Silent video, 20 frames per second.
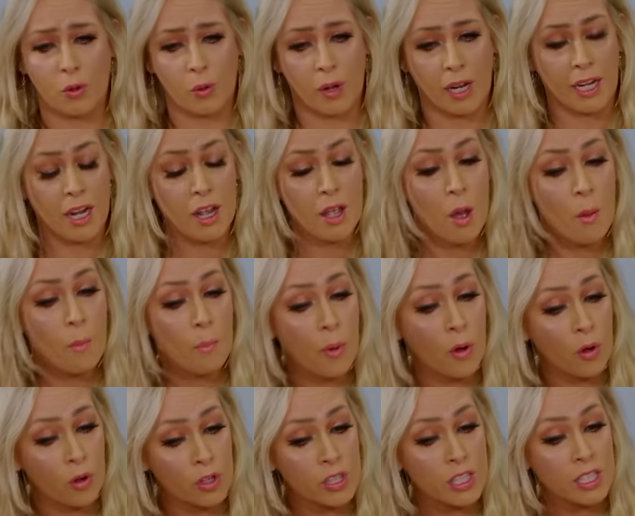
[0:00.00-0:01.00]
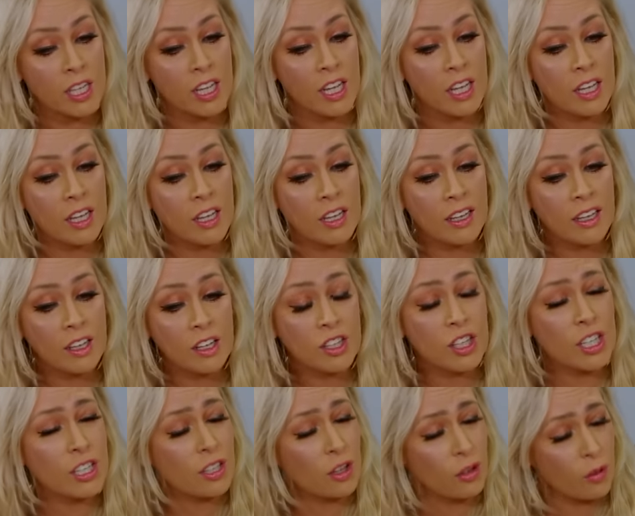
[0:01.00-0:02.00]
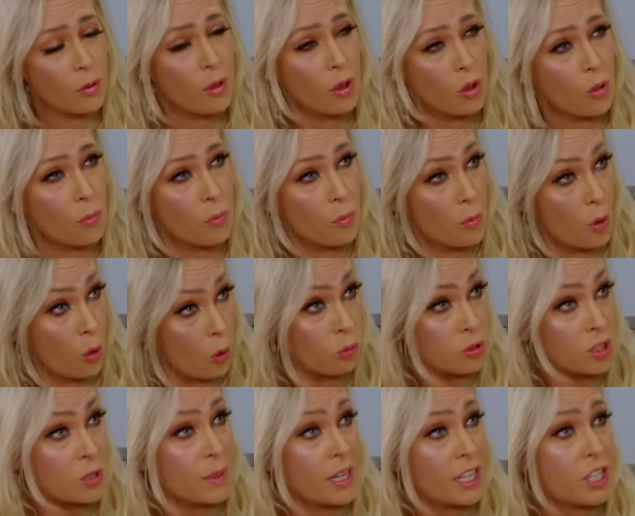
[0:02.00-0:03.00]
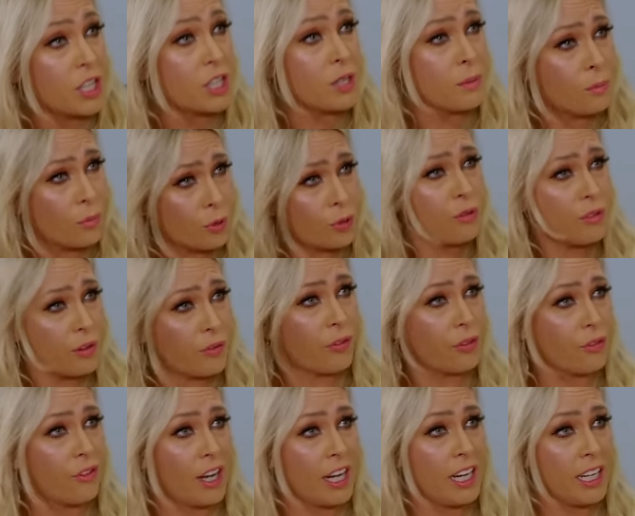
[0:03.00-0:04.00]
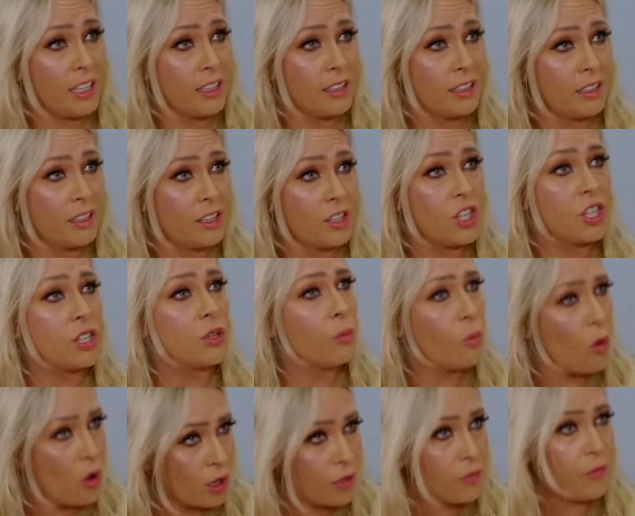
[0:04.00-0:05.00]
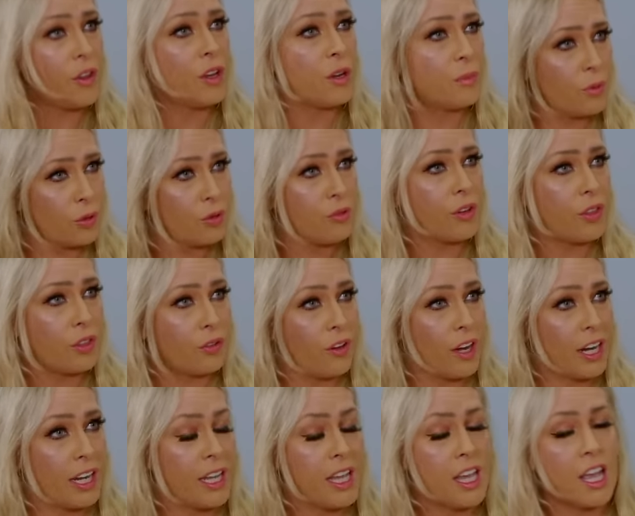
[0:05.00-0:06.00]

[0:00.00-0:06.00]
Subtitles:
queen. Mm. But she's ultimately a mother of three. She's a wife and a mother of three.